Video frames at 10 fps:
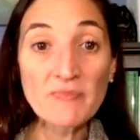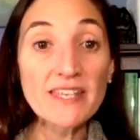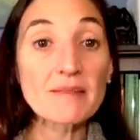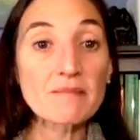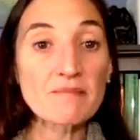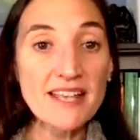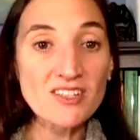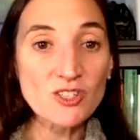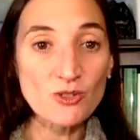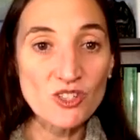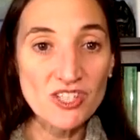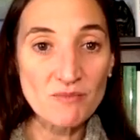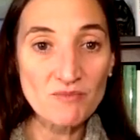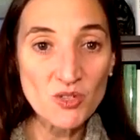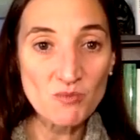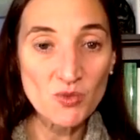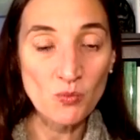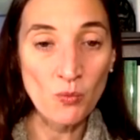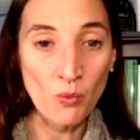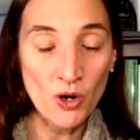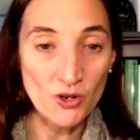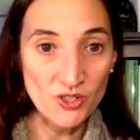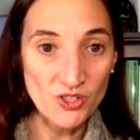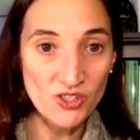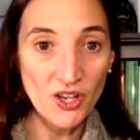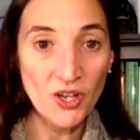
it makes your symptoms worse